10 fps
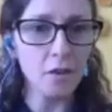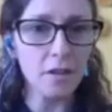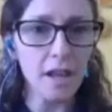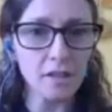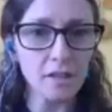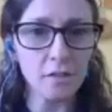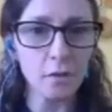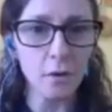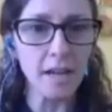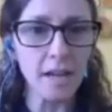The
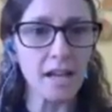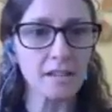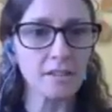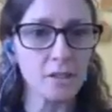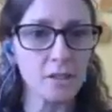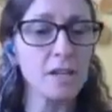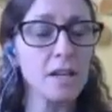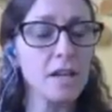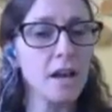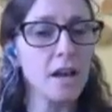fertilizer forecaster
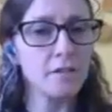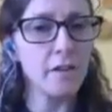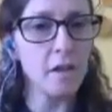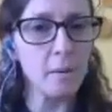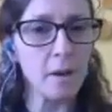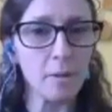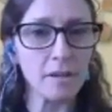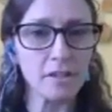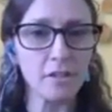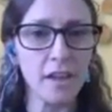uh, developed out of
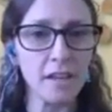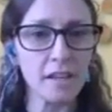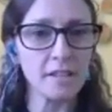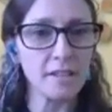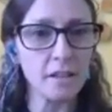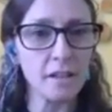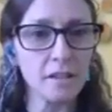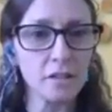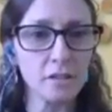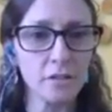Pennsylvania, still
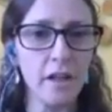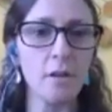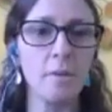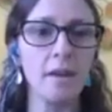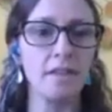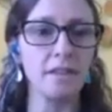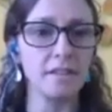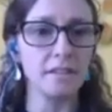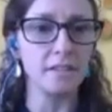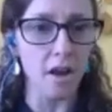under development.
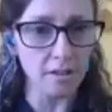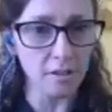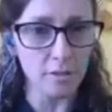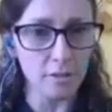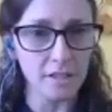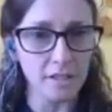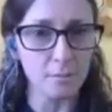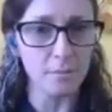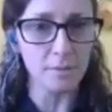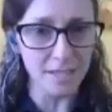This is also a
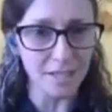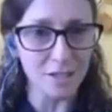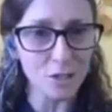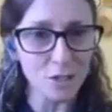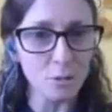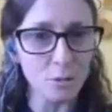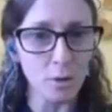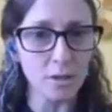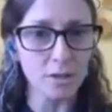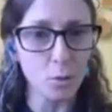decision
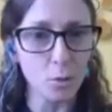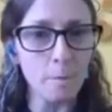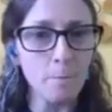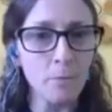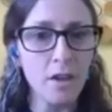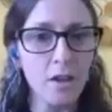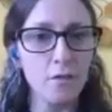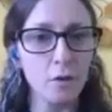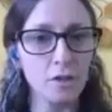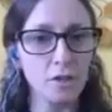support tool
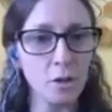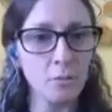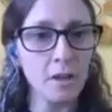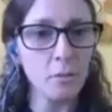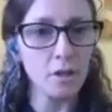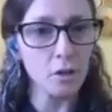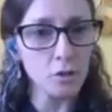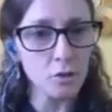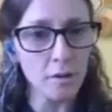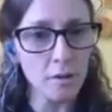for determining when
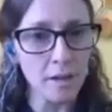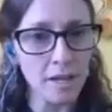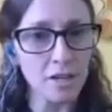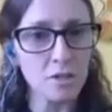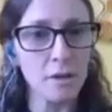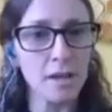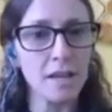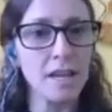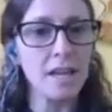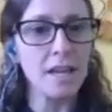nutrient
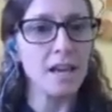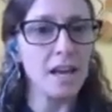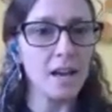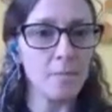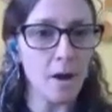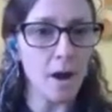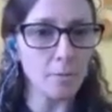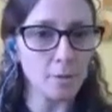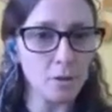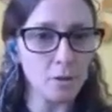management um,
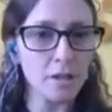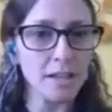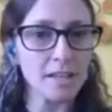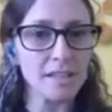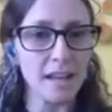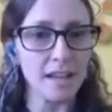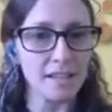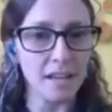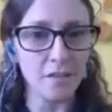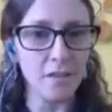opportunities that
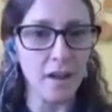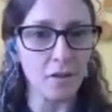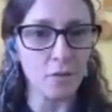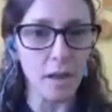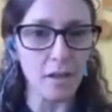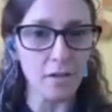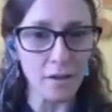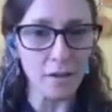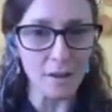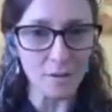identify the
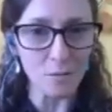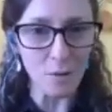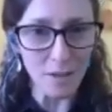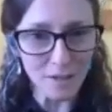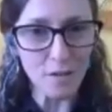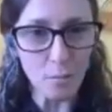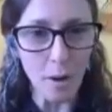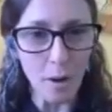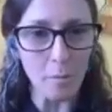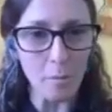relevant,
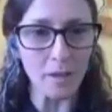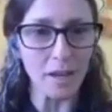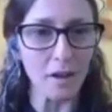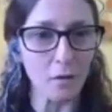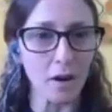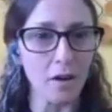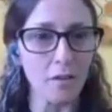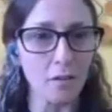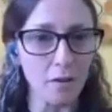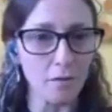relative probability of
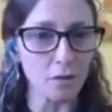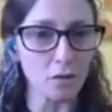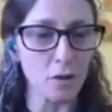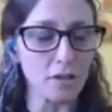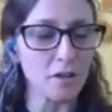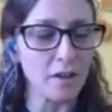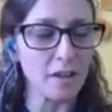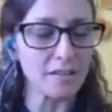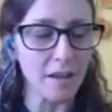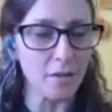runoff or infiltration
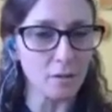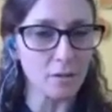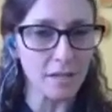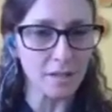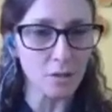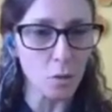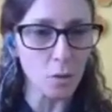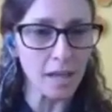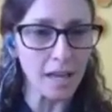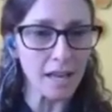events, how those things
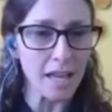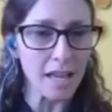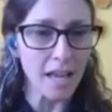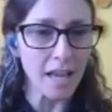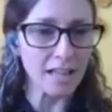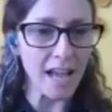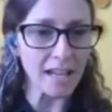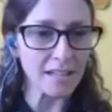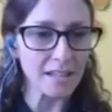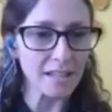correlate. And
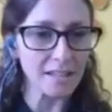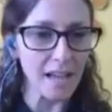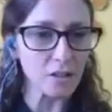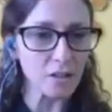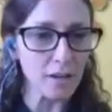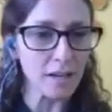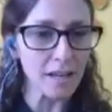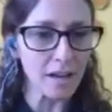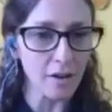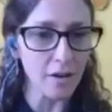lastly, the
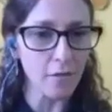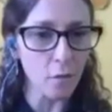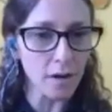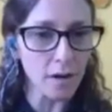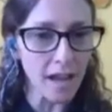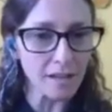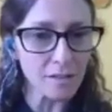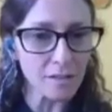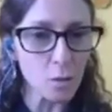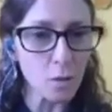saturated area
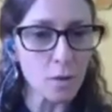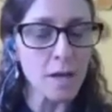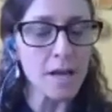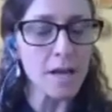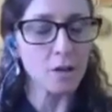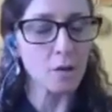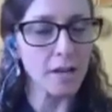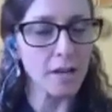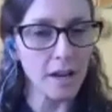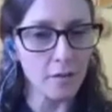forecast tool
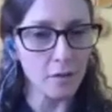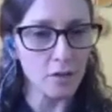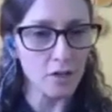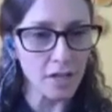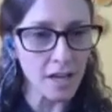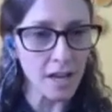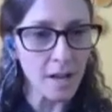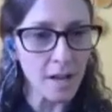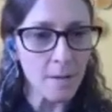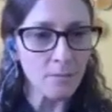created out of
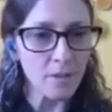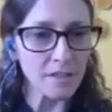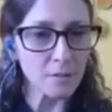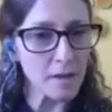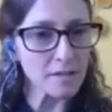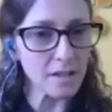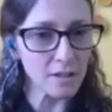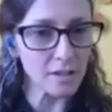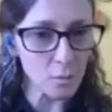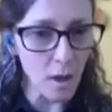Virginia that's based
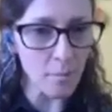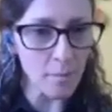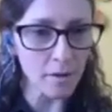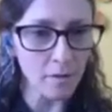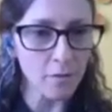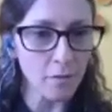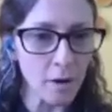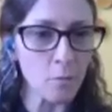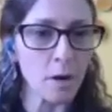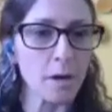on the SWAT model
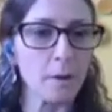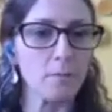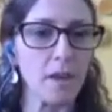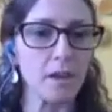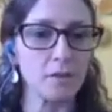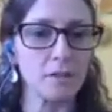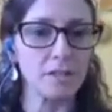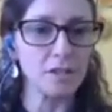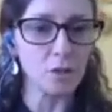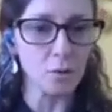framework that
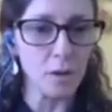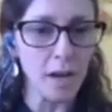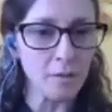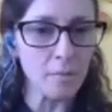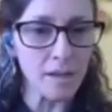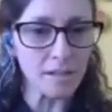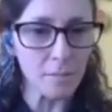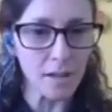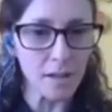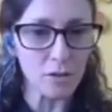uses
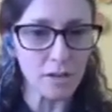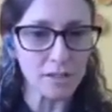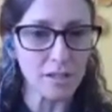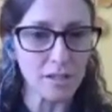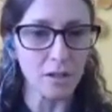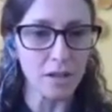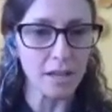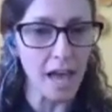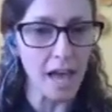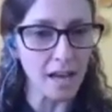terrain-based metrics to
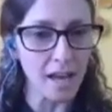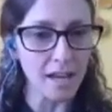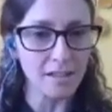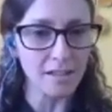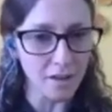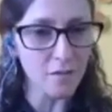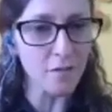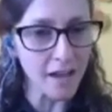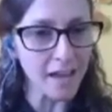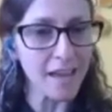look at,
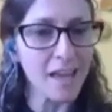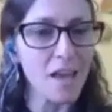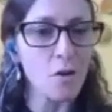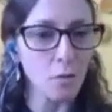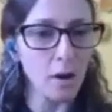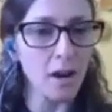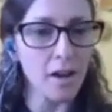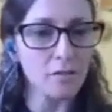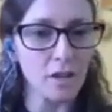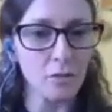identify
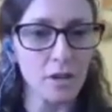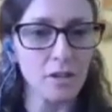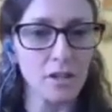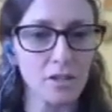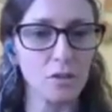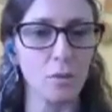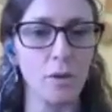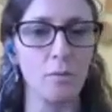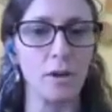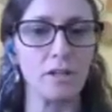runoff generation and
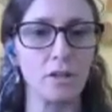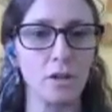soil